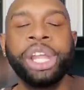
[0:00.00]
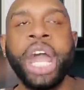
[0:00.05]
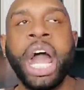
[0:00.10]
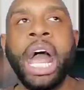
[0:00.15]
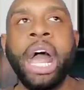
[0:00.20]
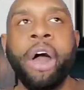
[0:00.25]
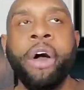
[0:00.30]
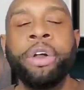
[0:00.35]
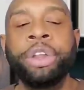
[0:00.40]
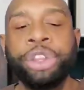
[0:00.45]

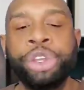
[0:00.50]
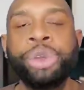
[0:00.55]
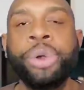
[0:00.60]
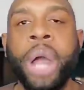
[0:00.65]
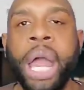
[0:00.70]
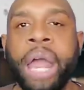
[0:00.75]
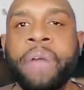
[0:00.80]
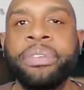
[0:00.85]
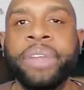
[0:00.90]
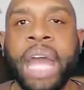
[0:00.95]
Y'all,
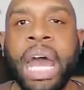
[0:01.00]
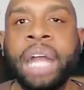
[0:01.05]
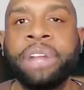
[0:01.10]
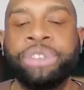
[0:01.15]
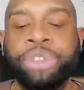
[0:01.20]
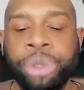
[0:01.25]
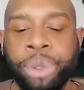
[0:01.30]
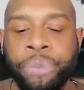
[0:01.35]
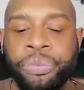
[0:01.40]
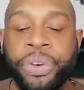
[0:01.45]
you have
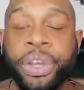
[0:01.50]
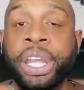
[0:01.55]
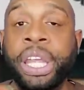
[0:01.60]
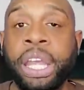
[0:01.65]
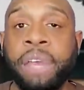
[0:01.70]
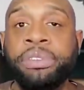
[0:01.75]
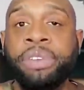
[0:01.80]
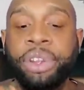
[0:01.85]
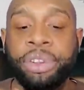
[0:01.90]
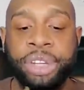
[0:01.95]
got to forgive